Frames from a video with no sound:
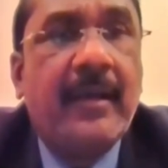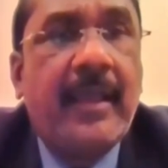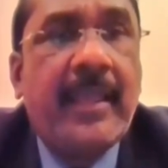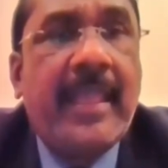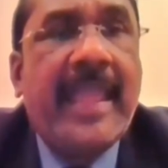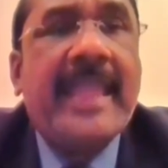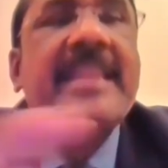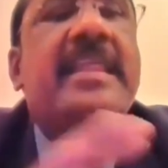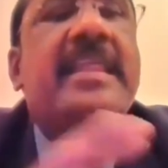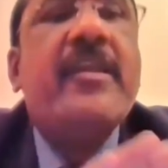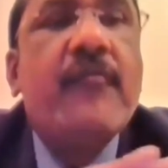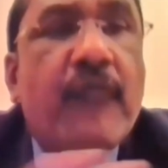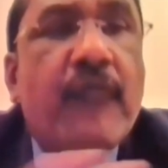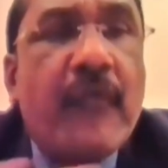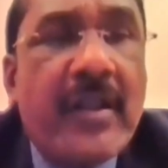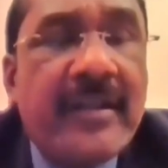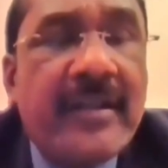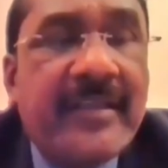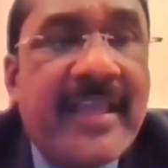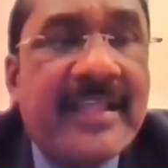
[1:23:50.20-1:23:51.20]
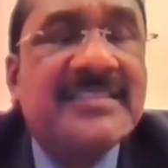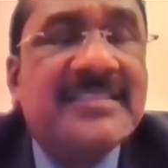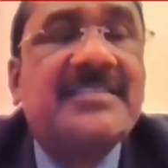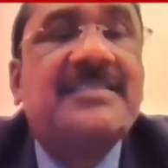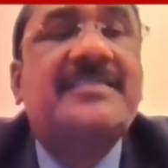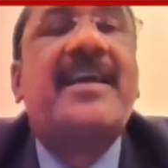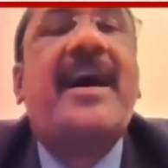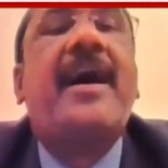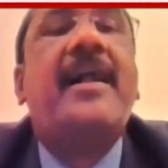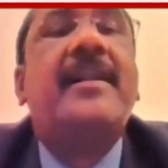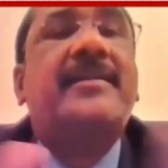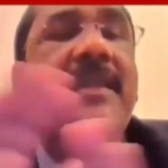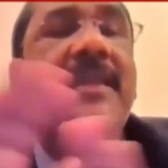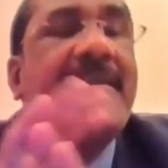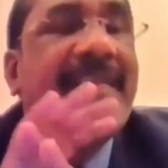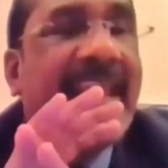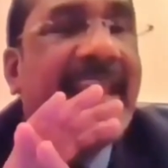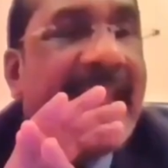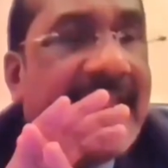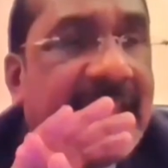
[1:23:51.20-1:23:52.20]
Anyone can start
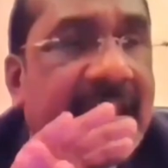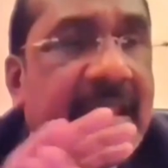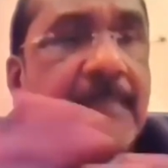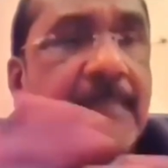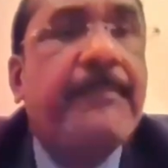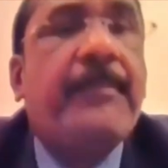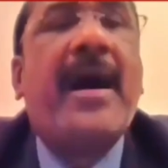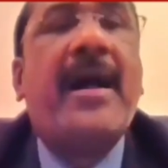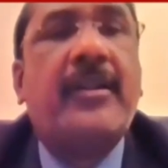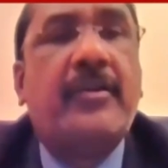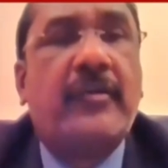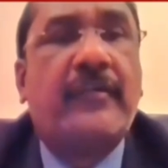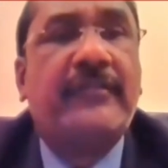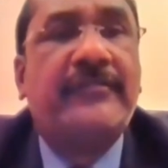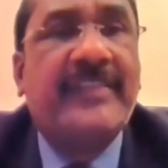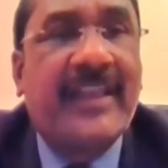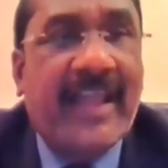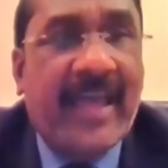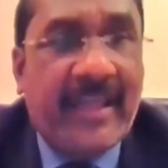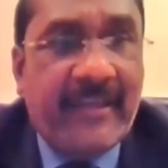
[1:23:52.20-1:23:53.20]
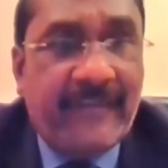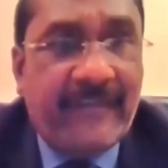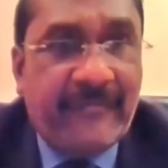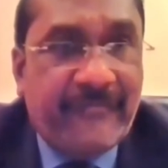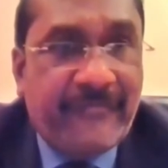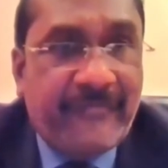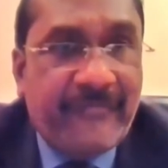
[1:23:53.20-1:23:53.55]
at any part of the life.